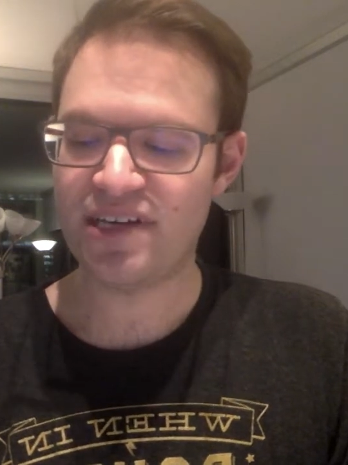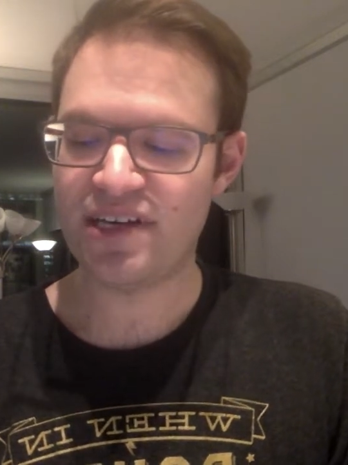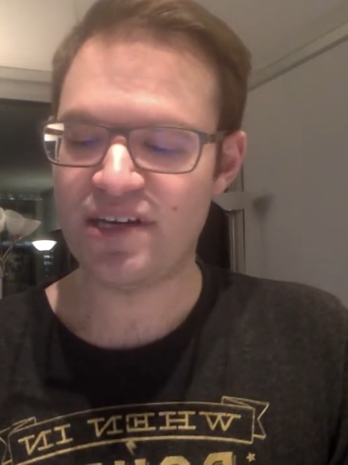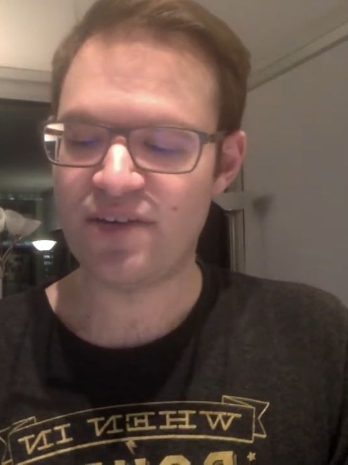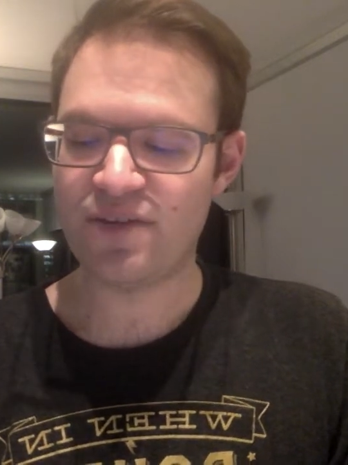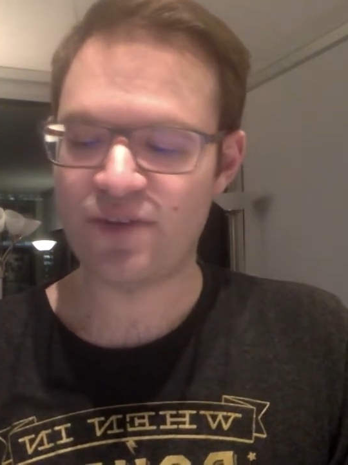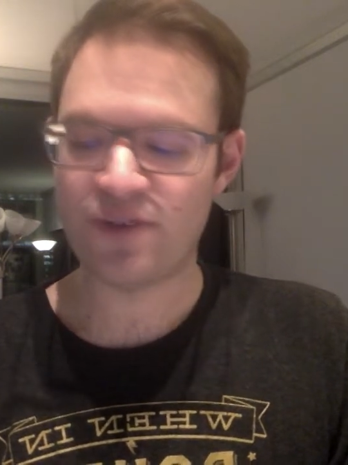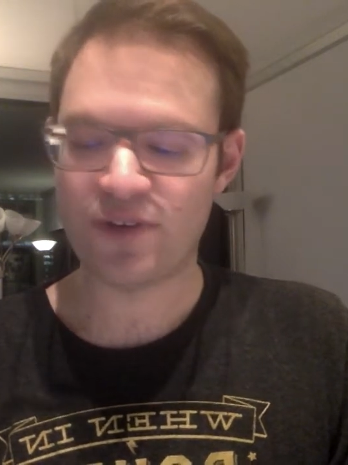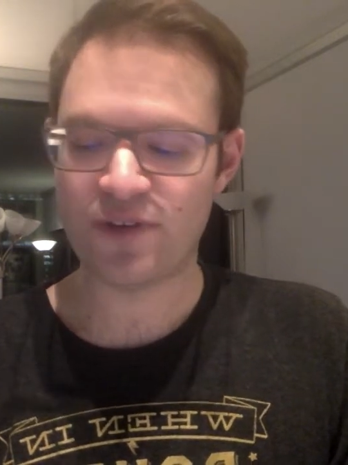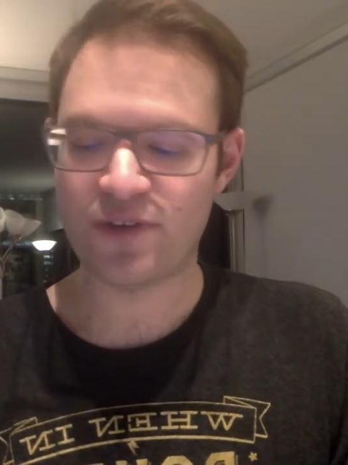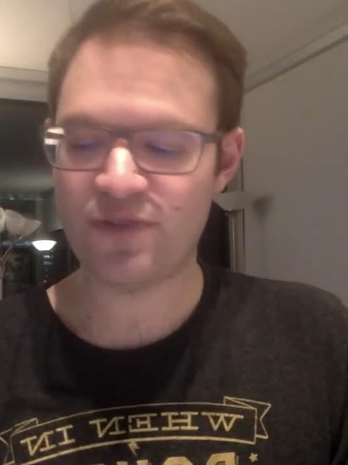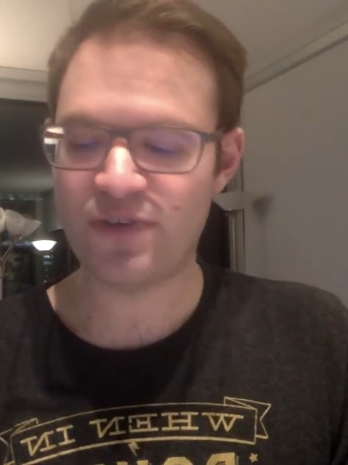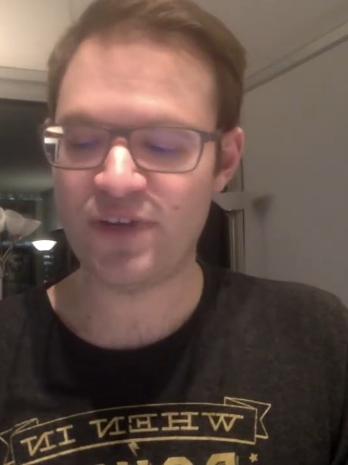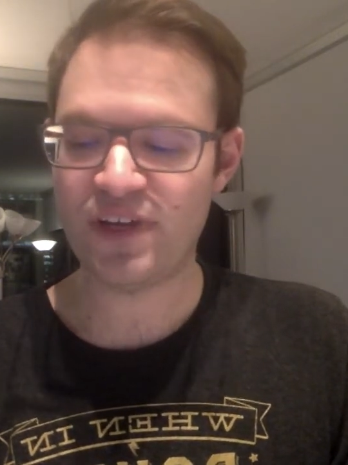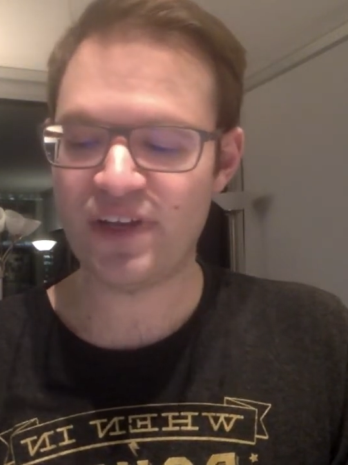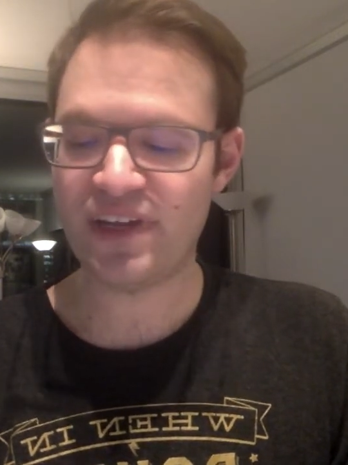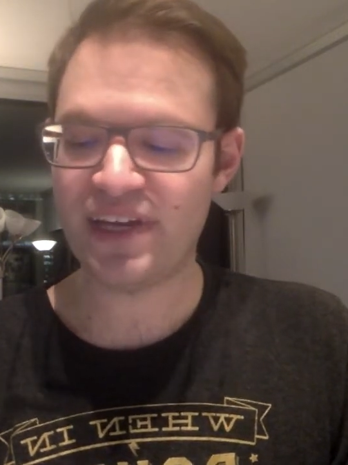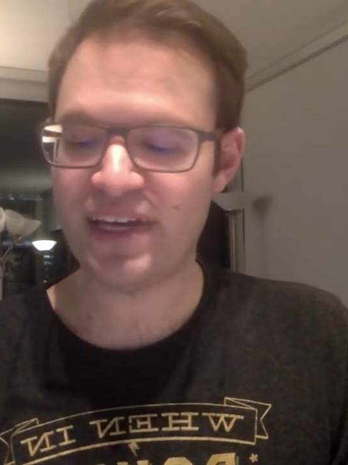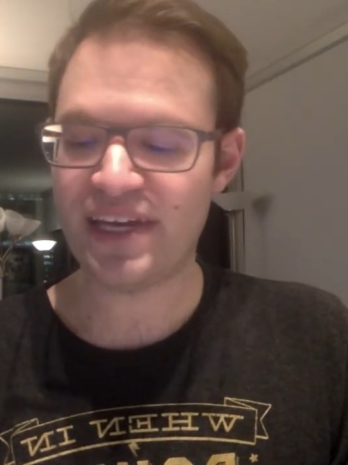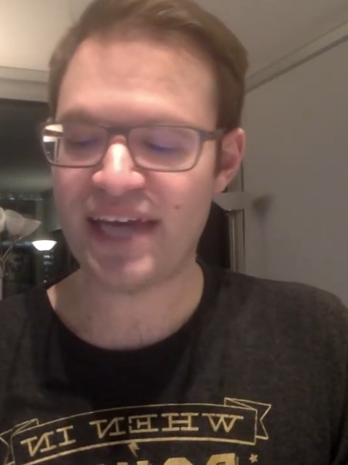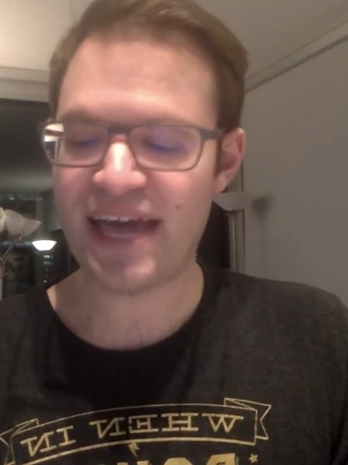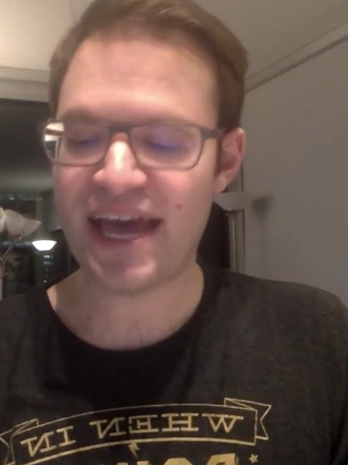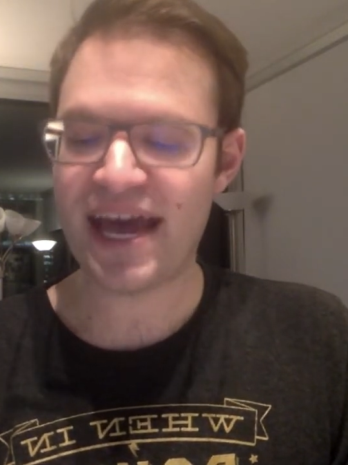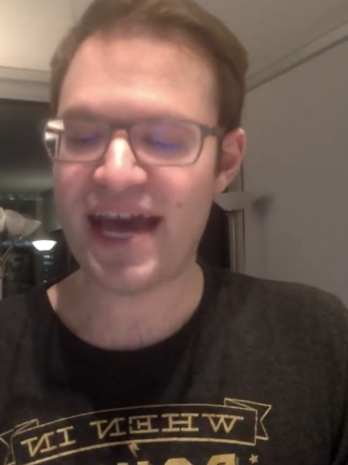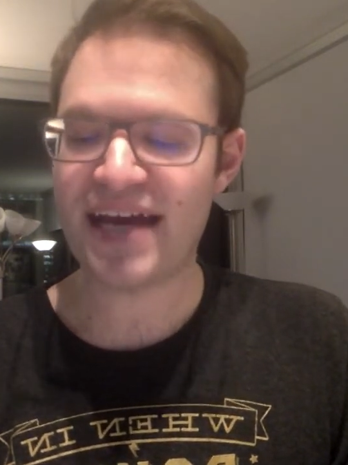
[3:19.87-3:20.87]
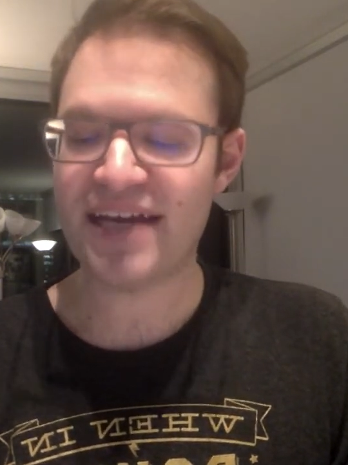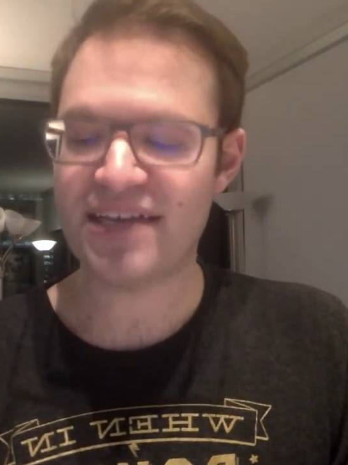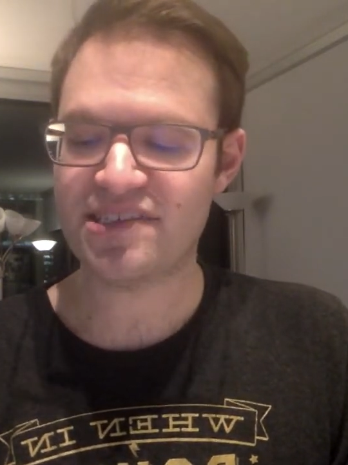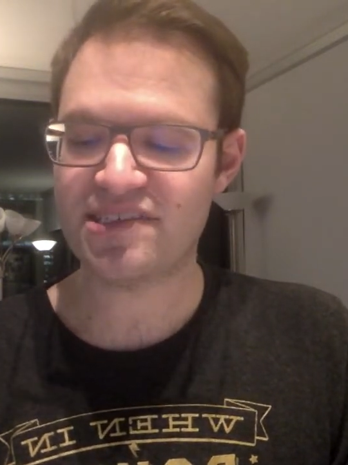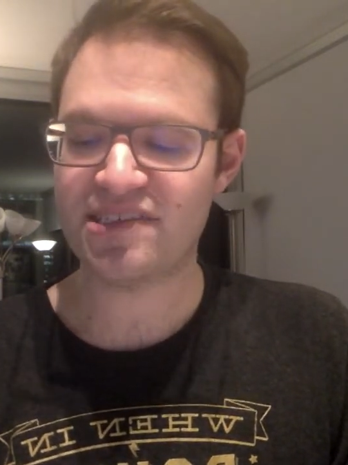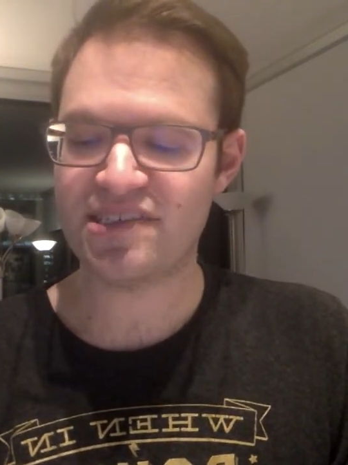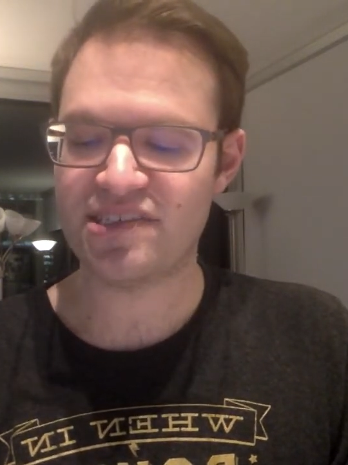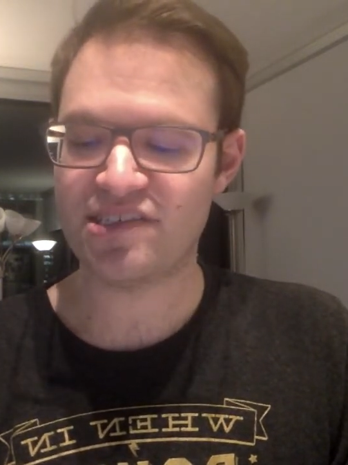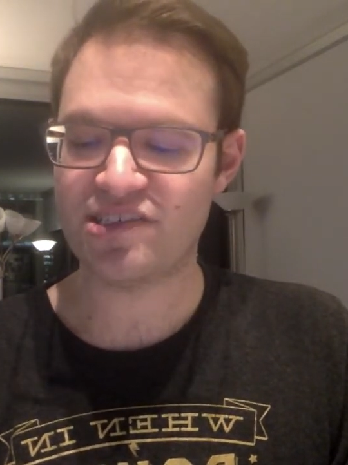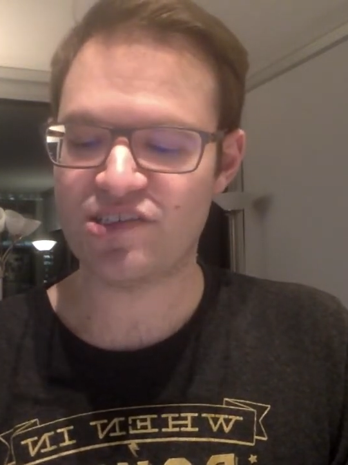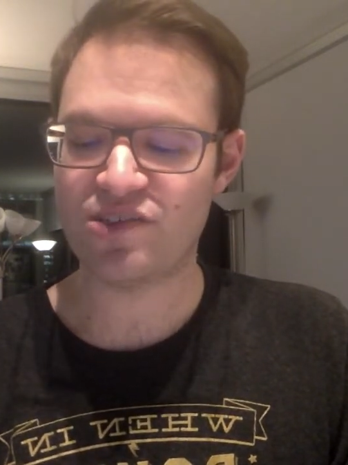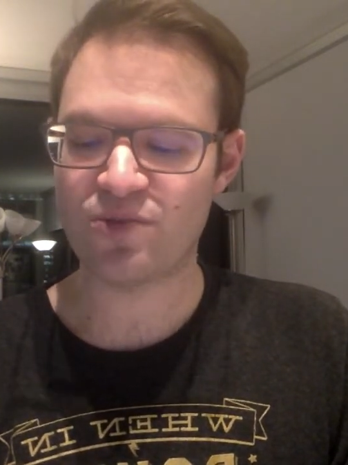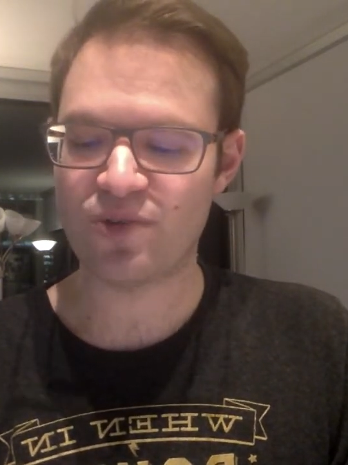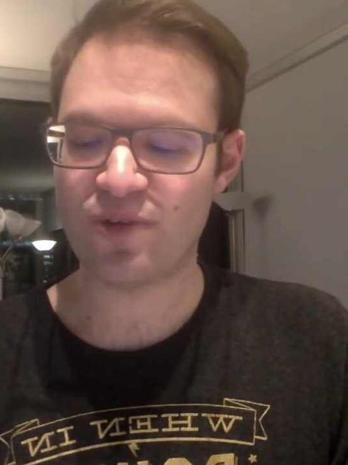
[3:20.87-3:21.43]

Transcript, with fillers: for to feel aghast is to